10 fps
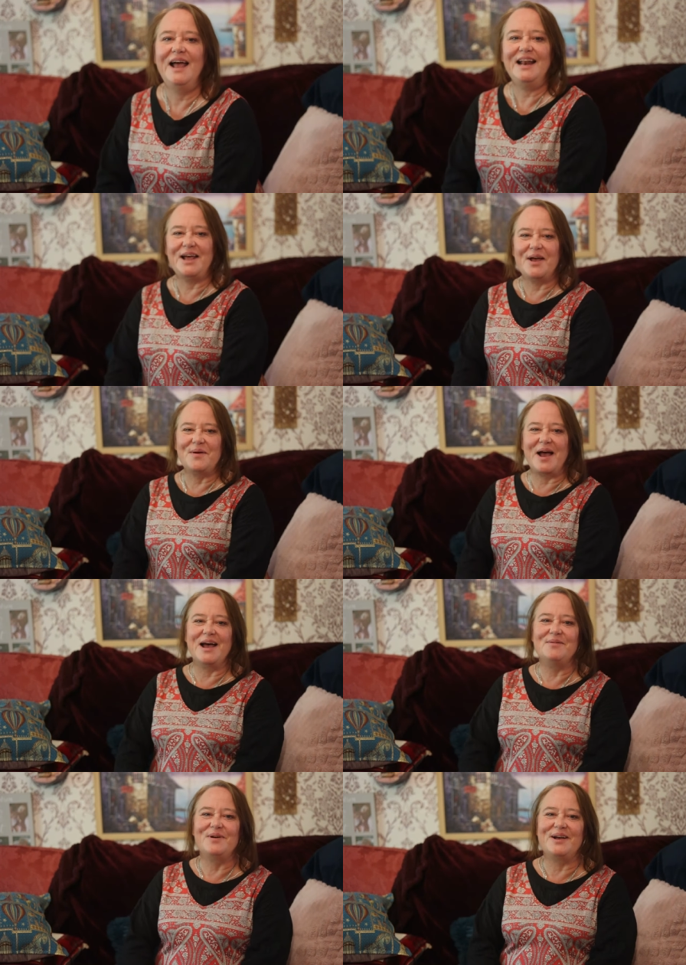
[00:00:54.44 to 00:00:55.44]
Hello
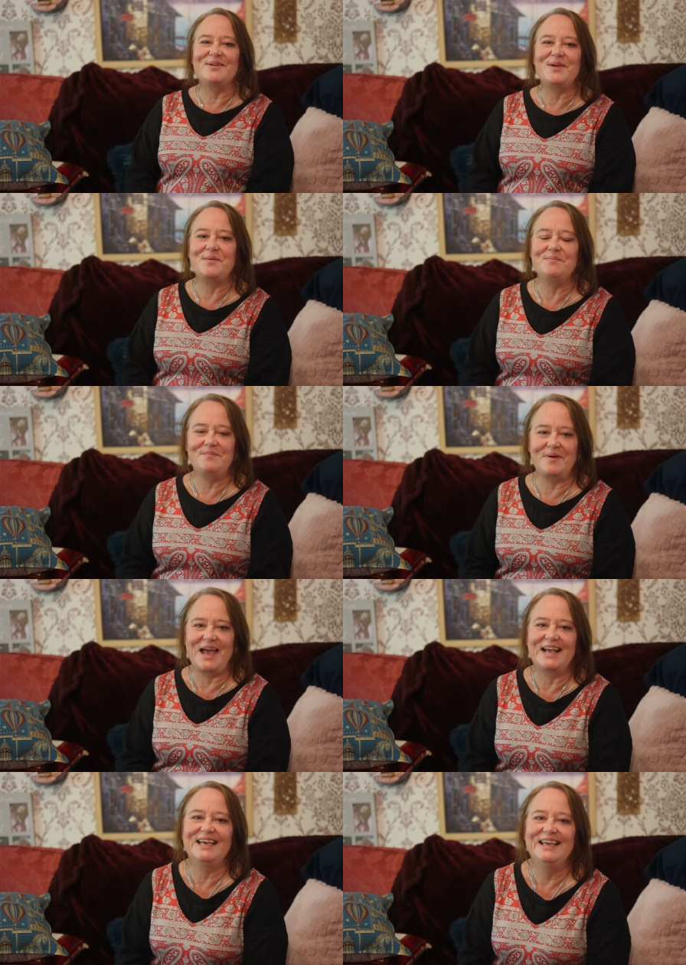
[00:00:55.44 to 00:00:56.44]
and welcome
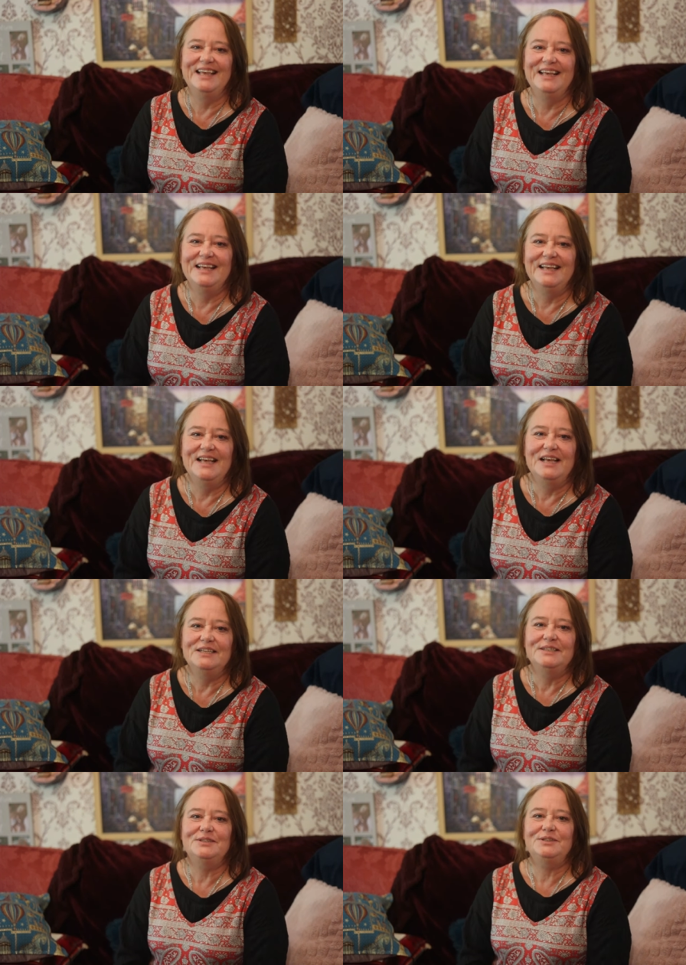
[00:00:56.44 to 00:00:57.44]
back.
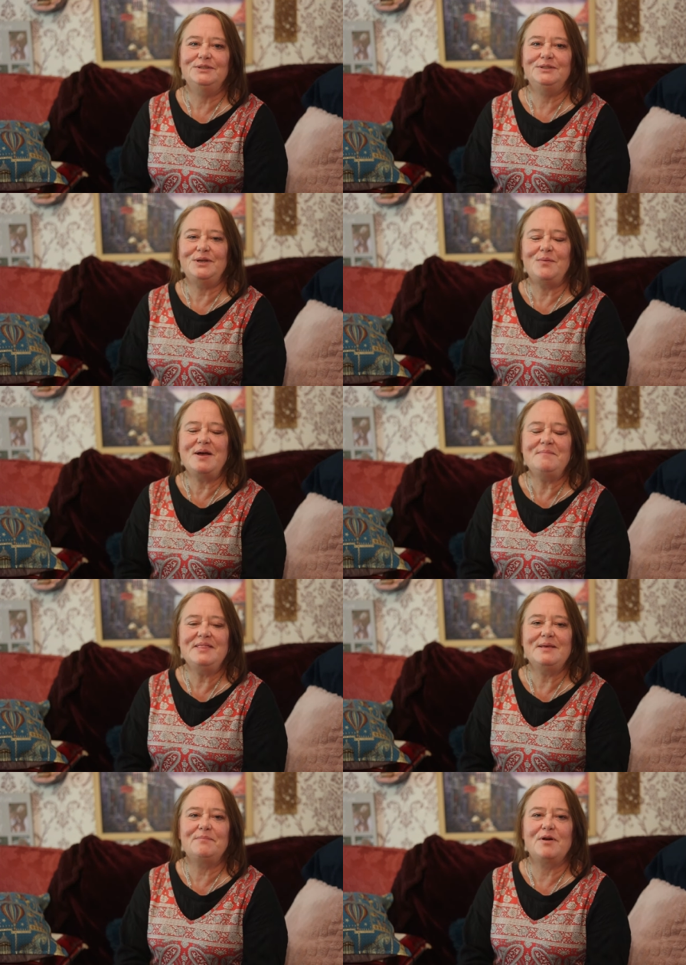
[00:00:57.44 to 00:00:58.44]
So I'm
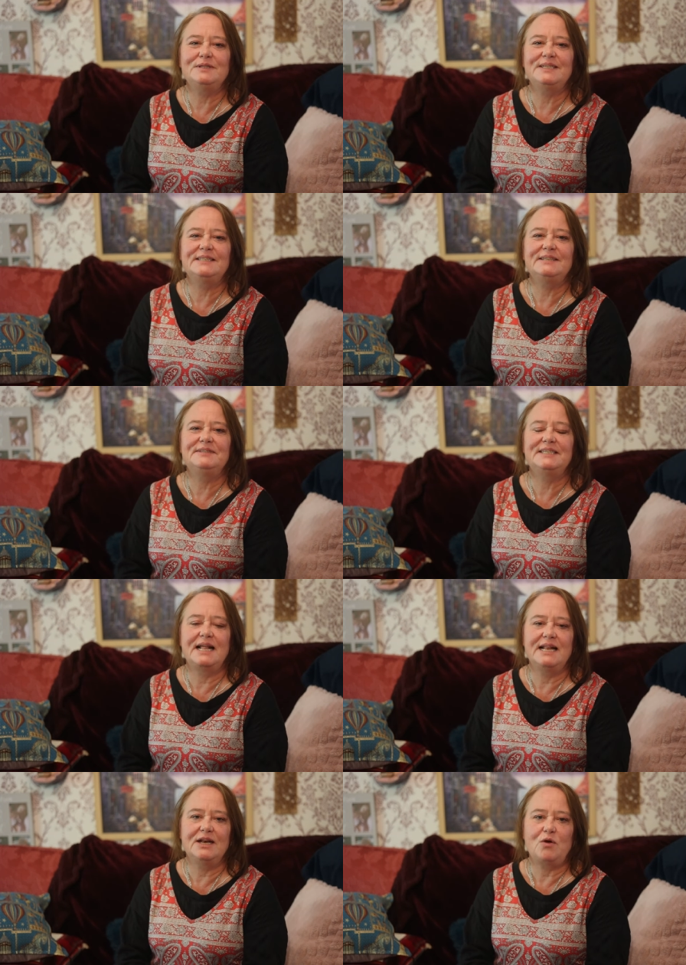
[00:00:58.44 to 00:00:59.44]
in the process of
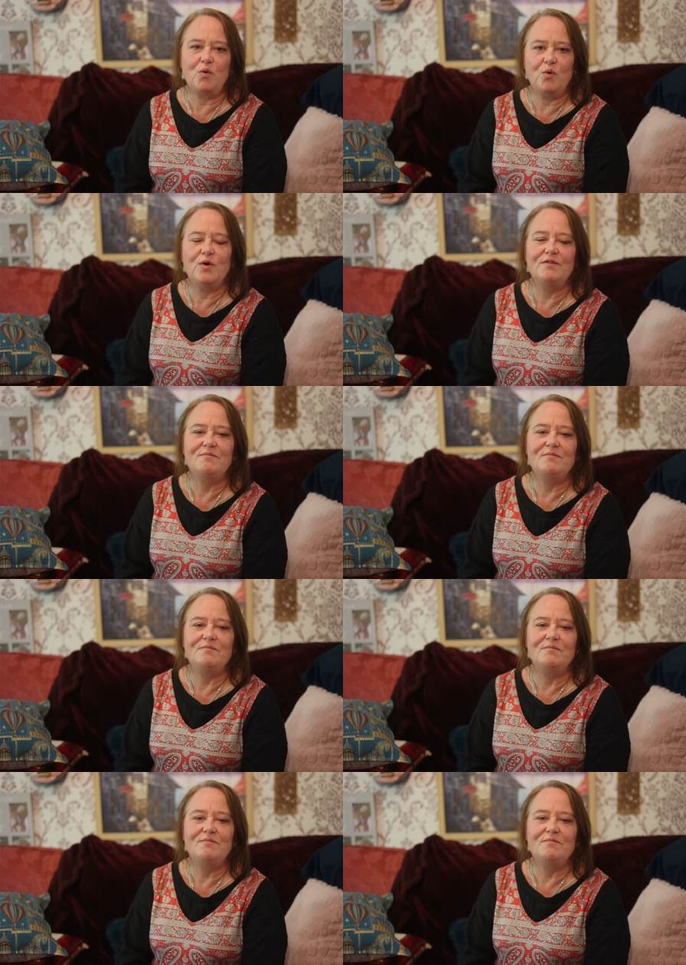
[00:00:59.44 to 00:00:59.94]
selling all